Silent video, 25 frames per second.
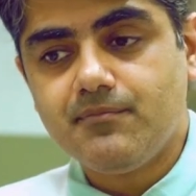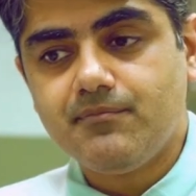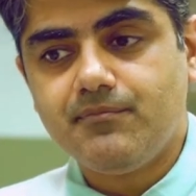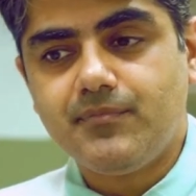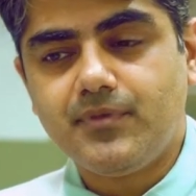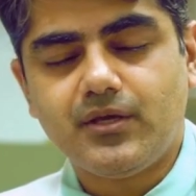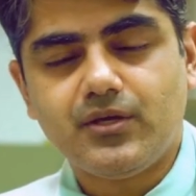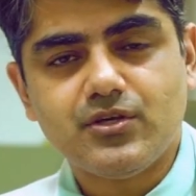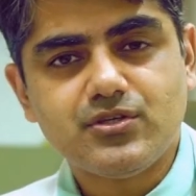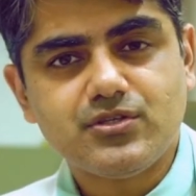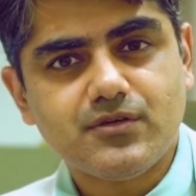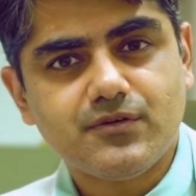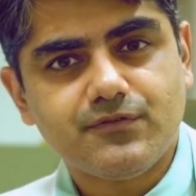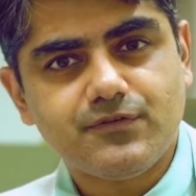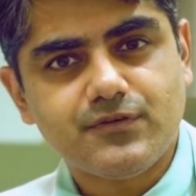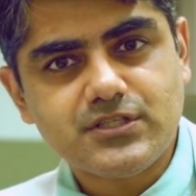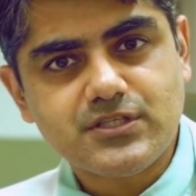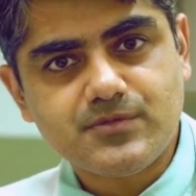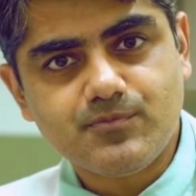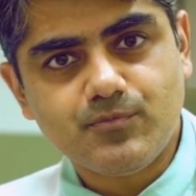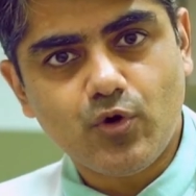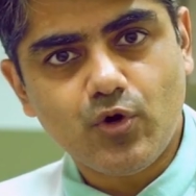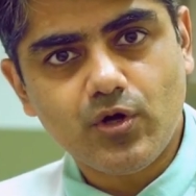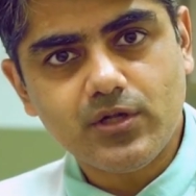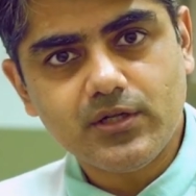Because of a
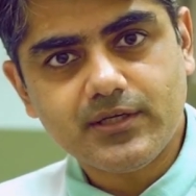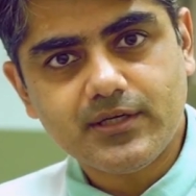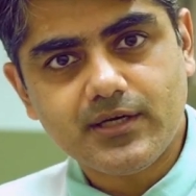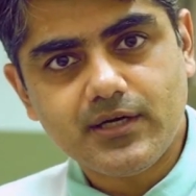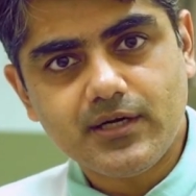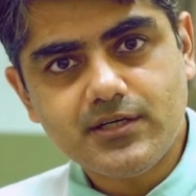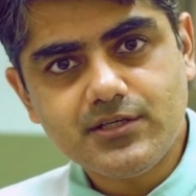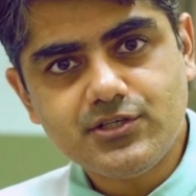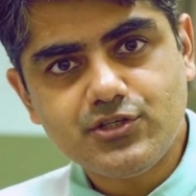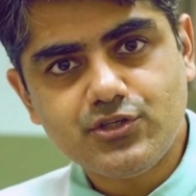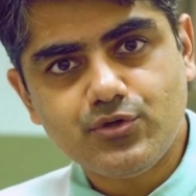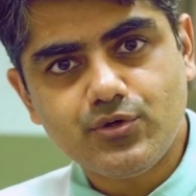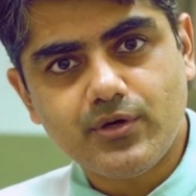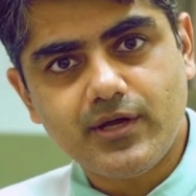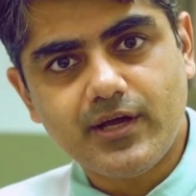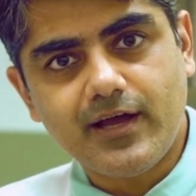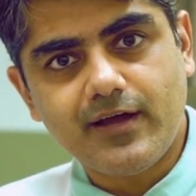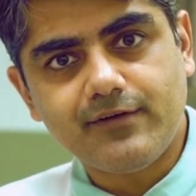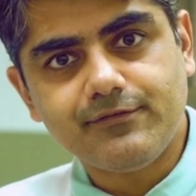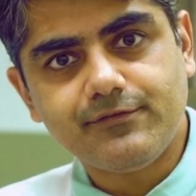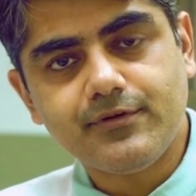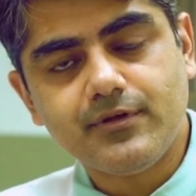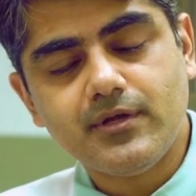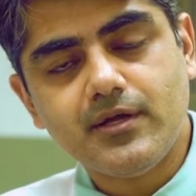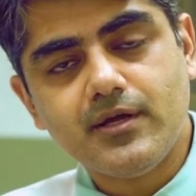small cut, you
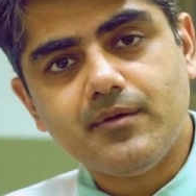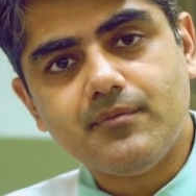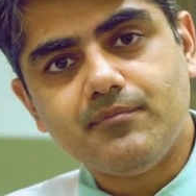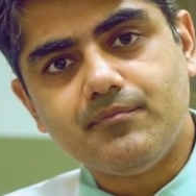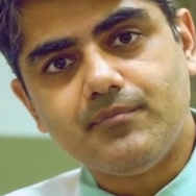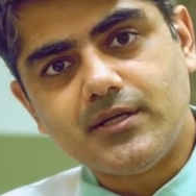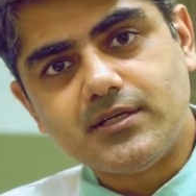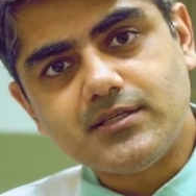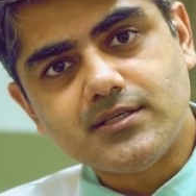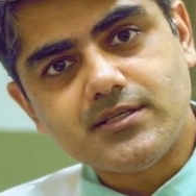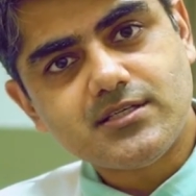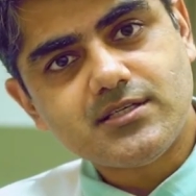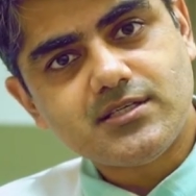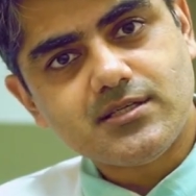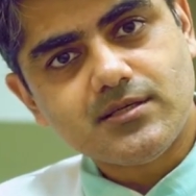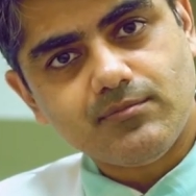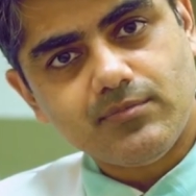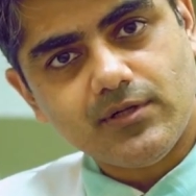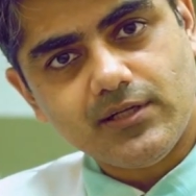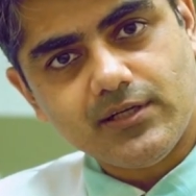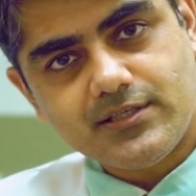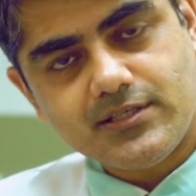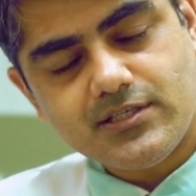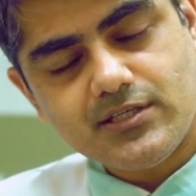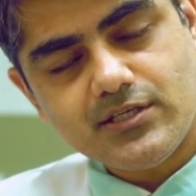have better
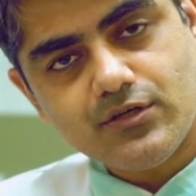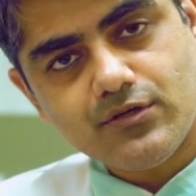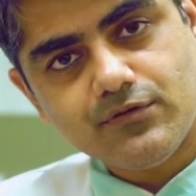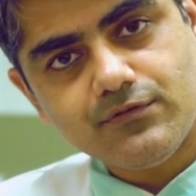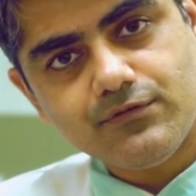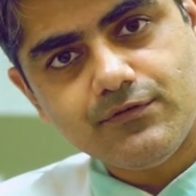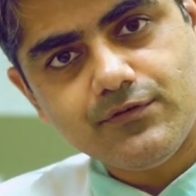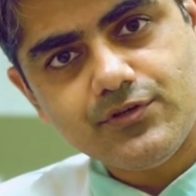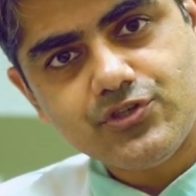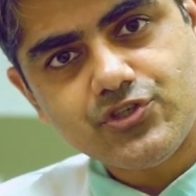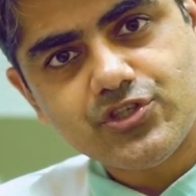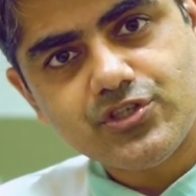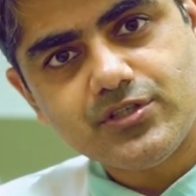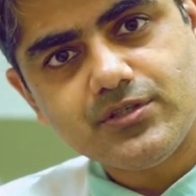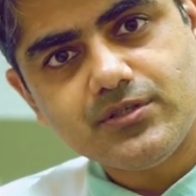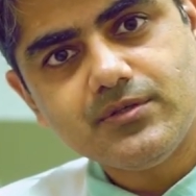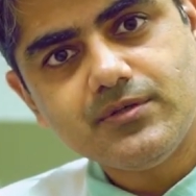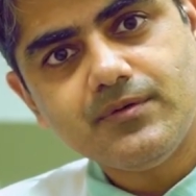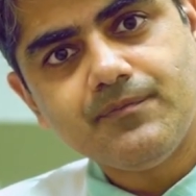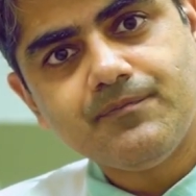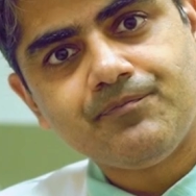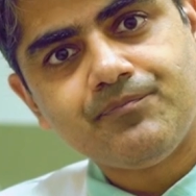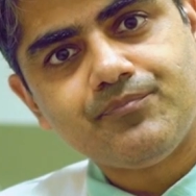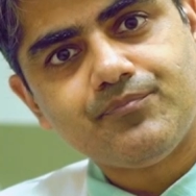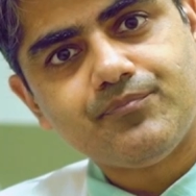stability of vision,
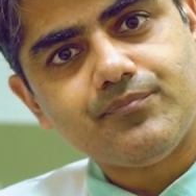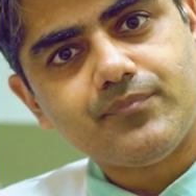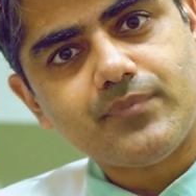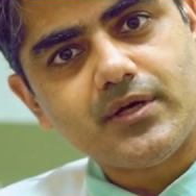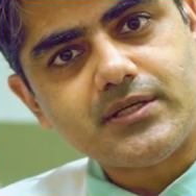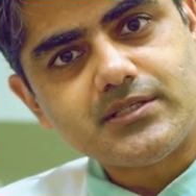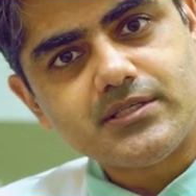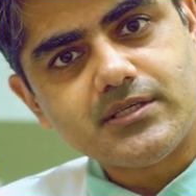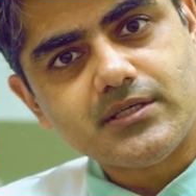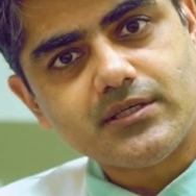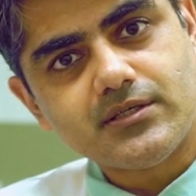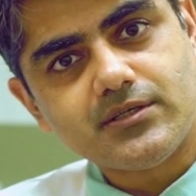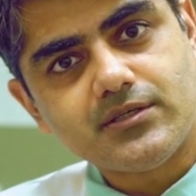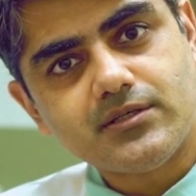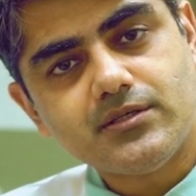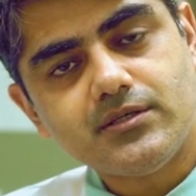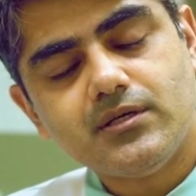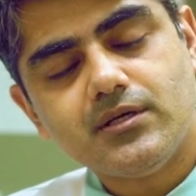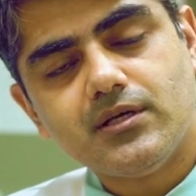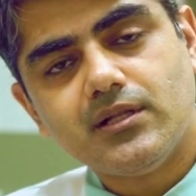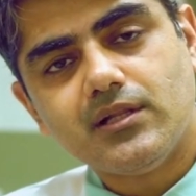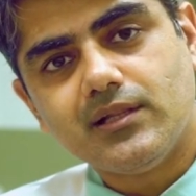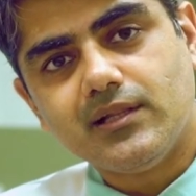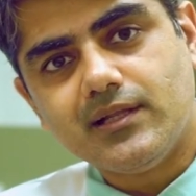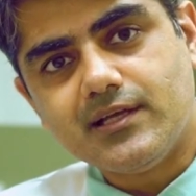better
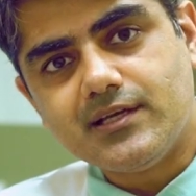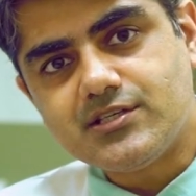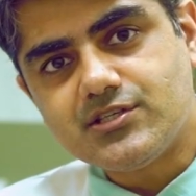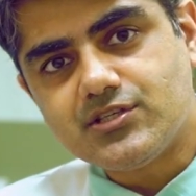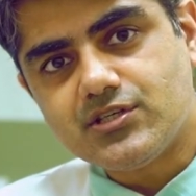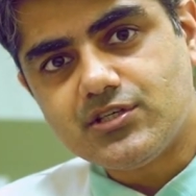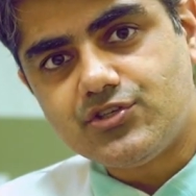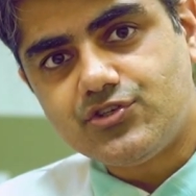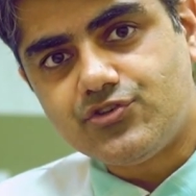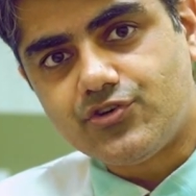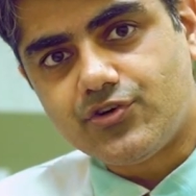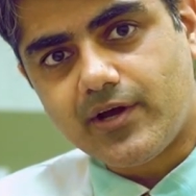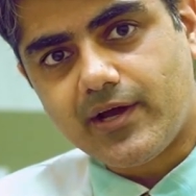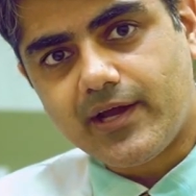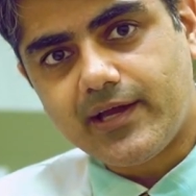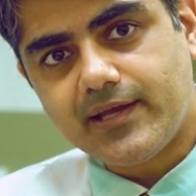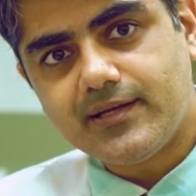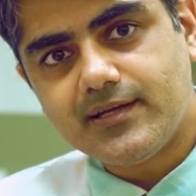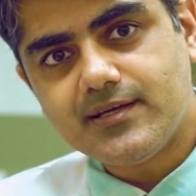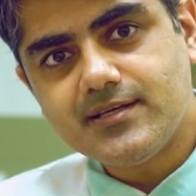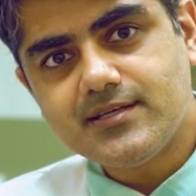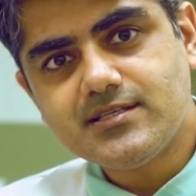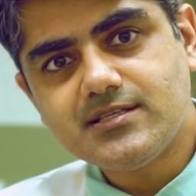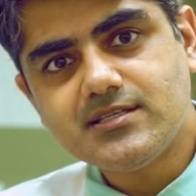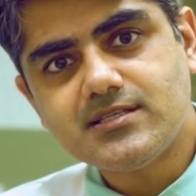lesser
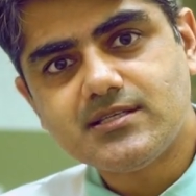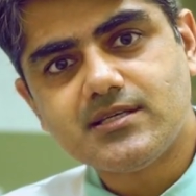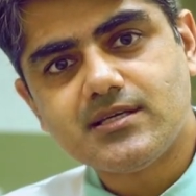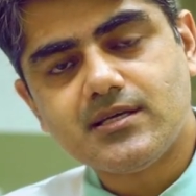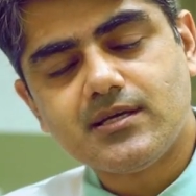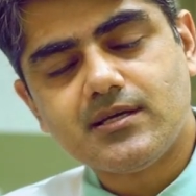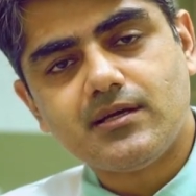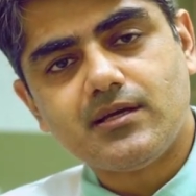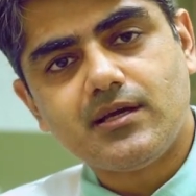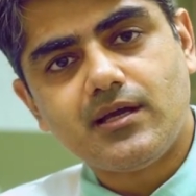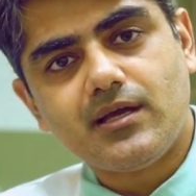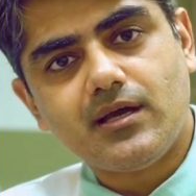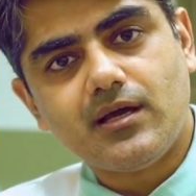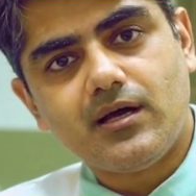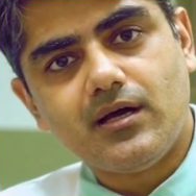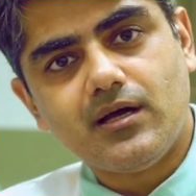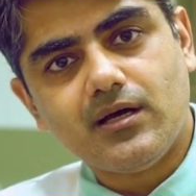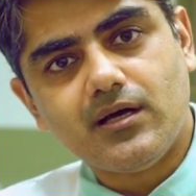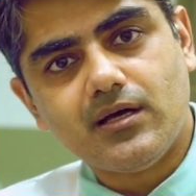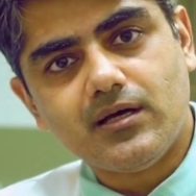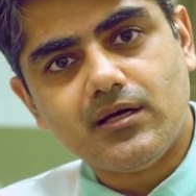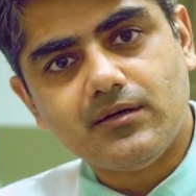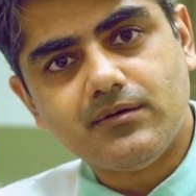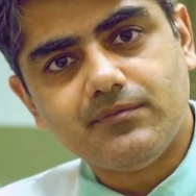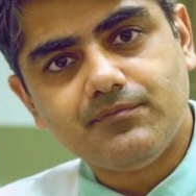dryness,
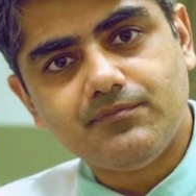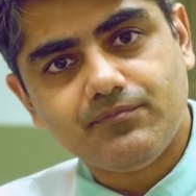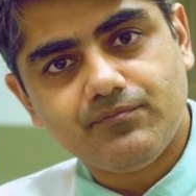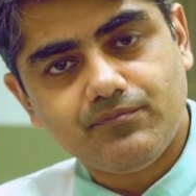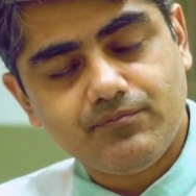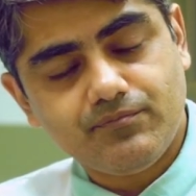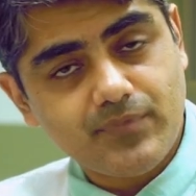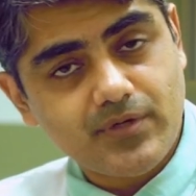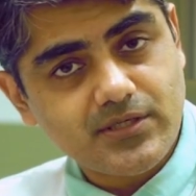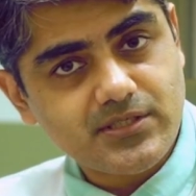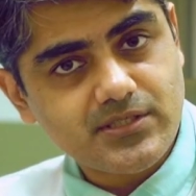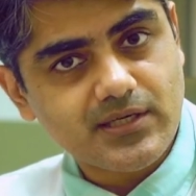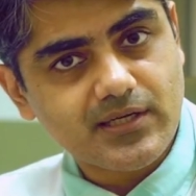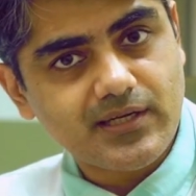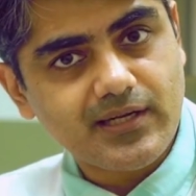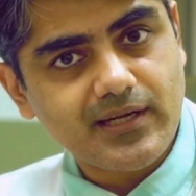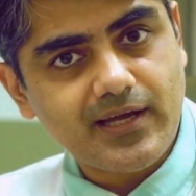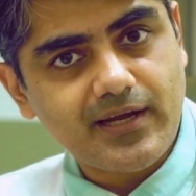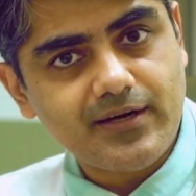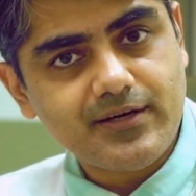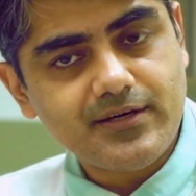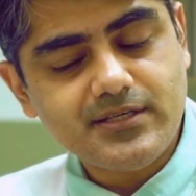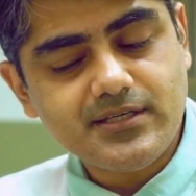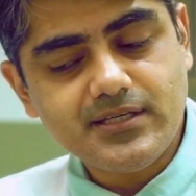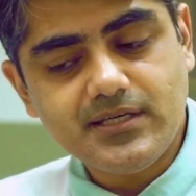better
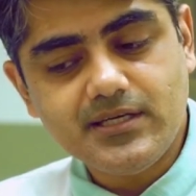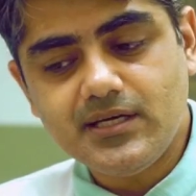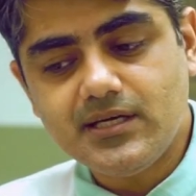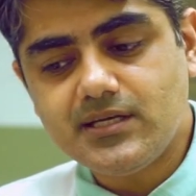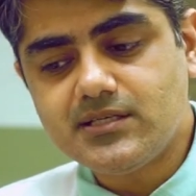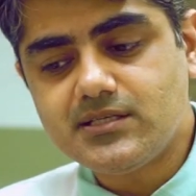clarity.